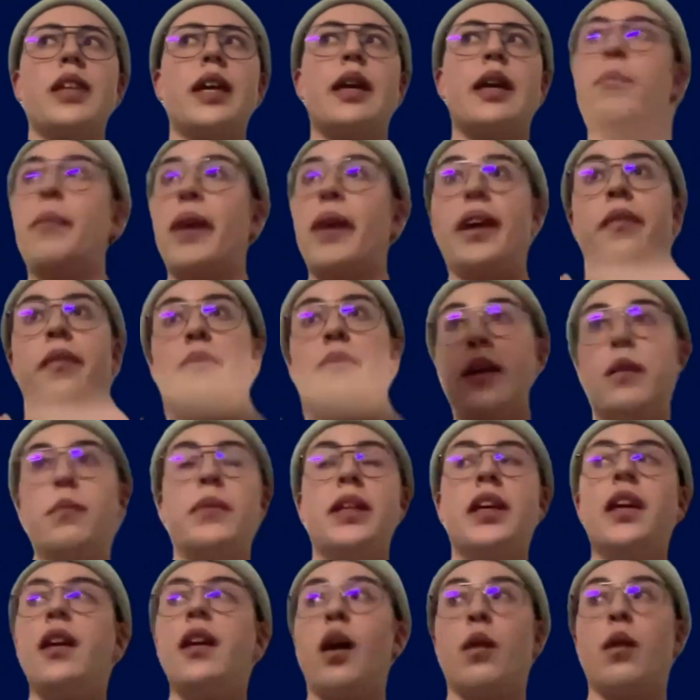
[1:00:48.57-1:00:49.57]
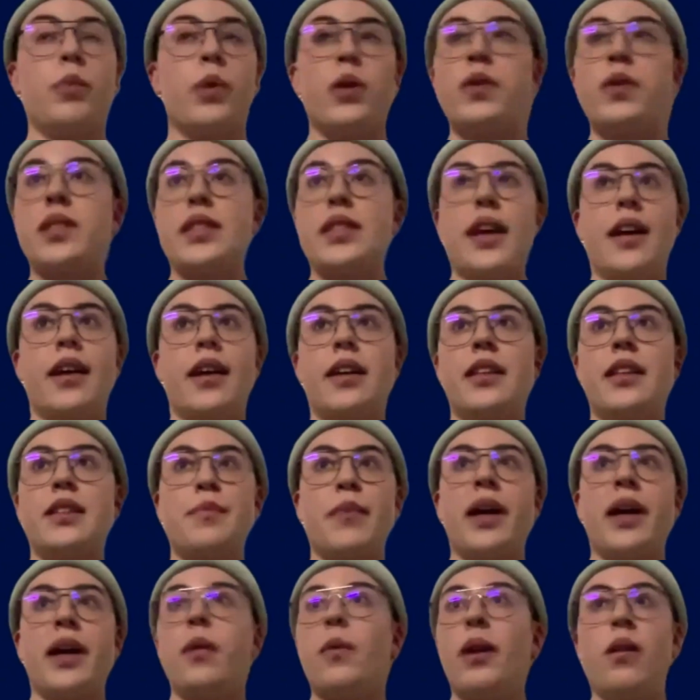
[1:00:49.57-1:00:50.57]
Like my family on both sides,
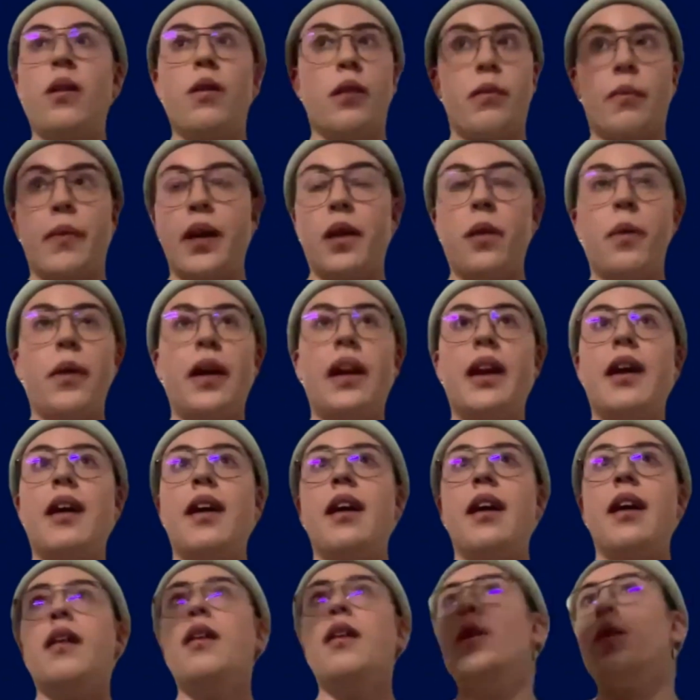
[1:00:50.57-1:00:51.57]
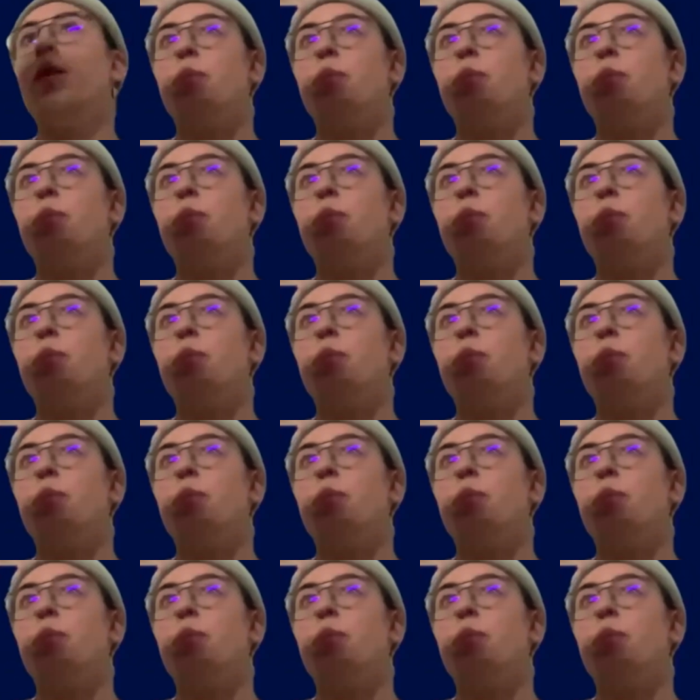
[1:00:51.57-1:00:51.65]
my abuelo and my abuela,